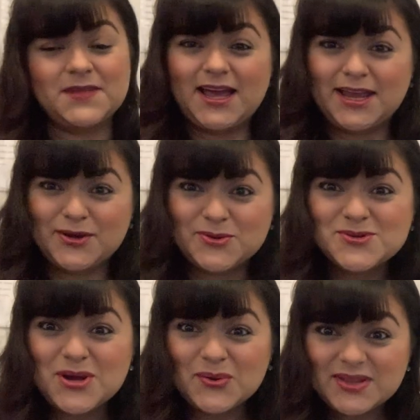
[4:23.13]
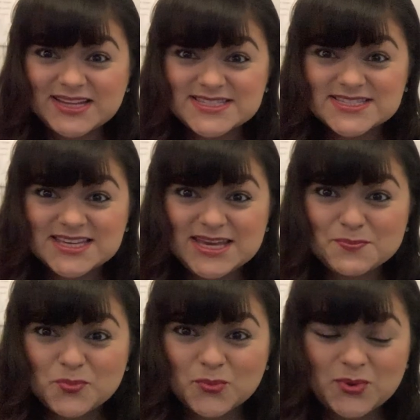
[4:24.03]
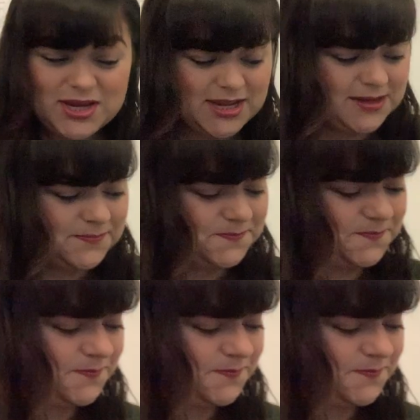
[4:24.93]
I don't know. Let's keep reading.